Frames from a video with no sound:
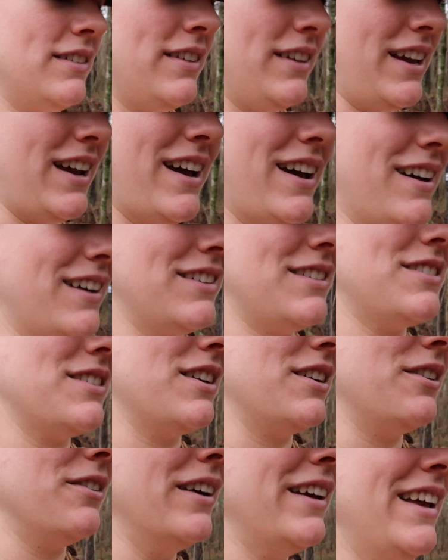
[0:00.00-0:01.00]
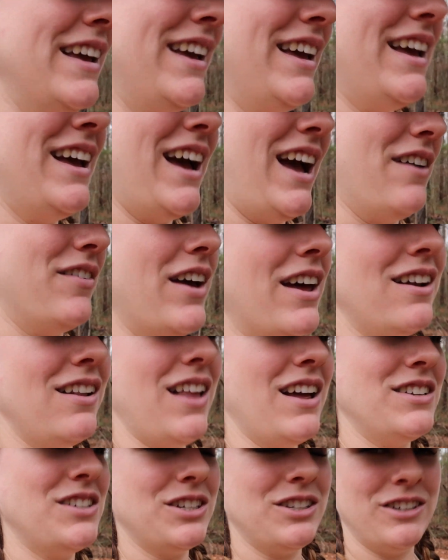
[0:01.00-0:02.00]
yeah, so I've got a
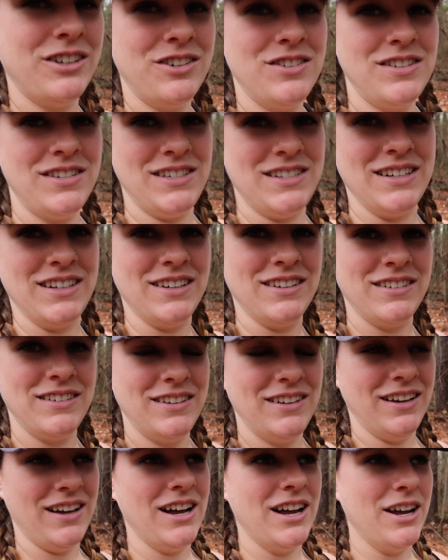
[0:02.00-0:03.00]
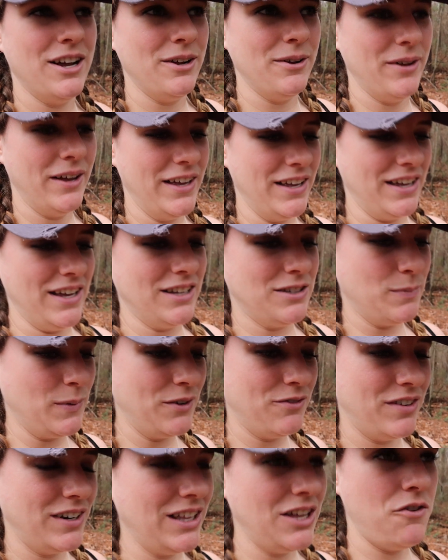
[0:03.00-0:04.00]
lot to learn still. It's
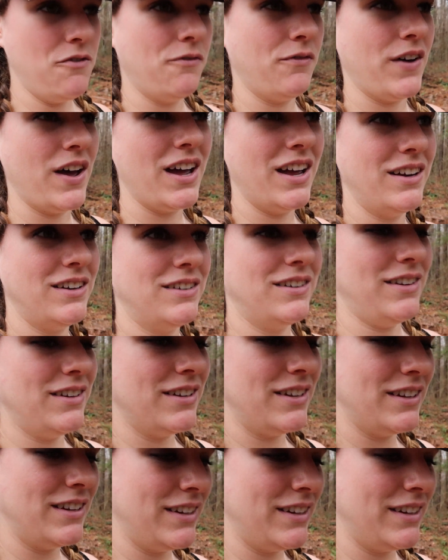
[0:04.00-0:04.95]
been really fun